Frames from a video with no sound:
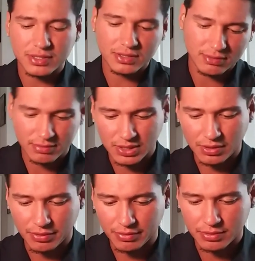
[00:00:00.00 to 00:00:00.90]

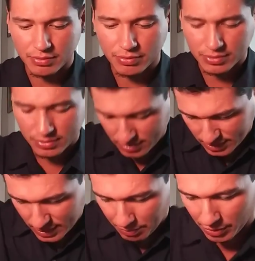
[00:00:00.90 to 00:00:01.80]
something, something,
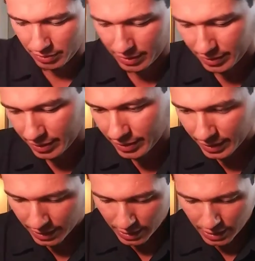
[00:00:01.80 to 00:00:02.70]
something around there.
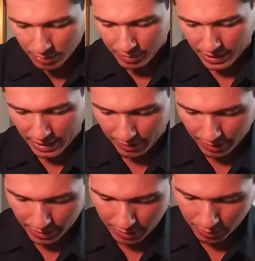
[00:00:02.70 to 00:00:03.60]
But
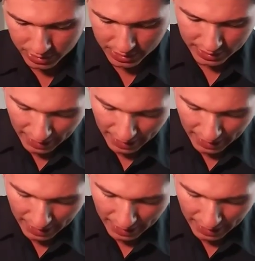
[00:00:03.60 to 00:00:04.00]
yeah, it wasn't